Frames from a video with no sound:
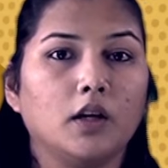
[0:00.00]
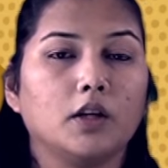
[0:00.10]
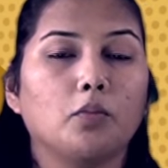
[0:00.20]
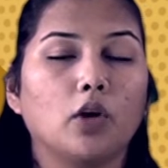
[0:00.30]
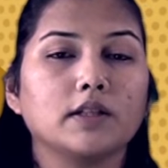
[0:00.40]

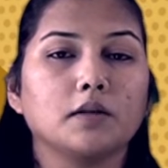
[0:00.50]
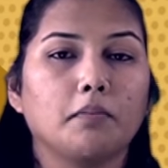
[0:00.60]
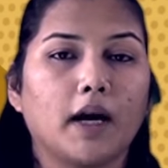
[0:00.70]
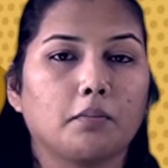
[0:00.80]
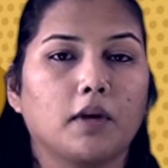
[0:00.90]
The molten
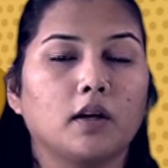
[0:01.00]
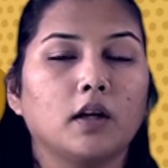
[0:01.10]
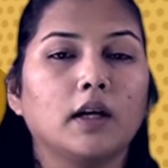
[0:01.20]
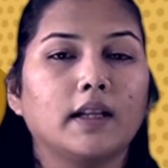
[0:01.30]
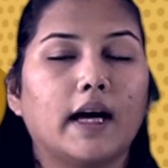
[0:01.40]
magma
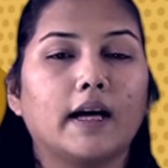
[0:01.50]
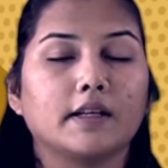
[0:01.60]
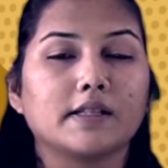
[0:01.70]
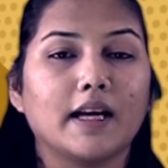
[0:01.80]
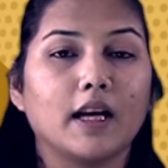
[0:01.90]
that
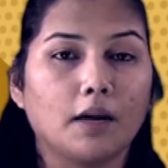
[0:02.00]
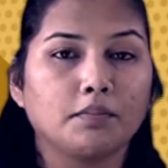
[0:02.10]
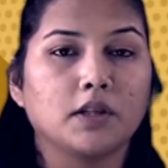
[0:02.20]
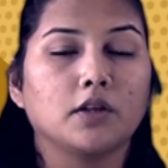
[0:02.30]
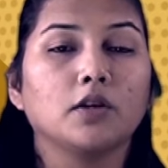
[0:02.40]
is
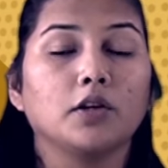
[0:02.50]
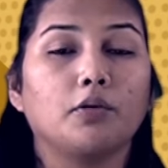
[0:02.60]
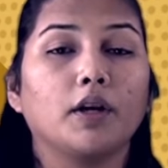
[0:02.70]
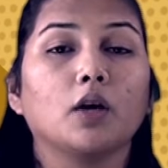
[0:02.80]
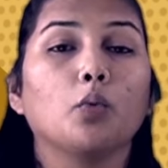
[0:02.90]
erupted
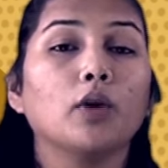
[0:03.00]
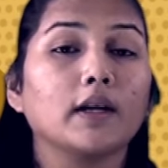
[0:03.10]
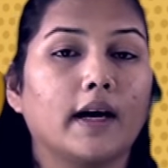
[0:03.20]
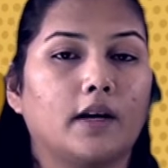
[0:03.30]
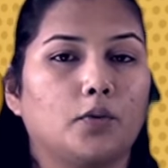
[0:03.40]
during a
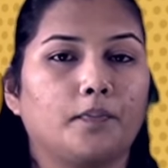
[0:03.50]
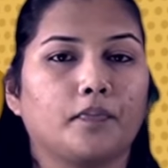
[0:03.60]
volcano.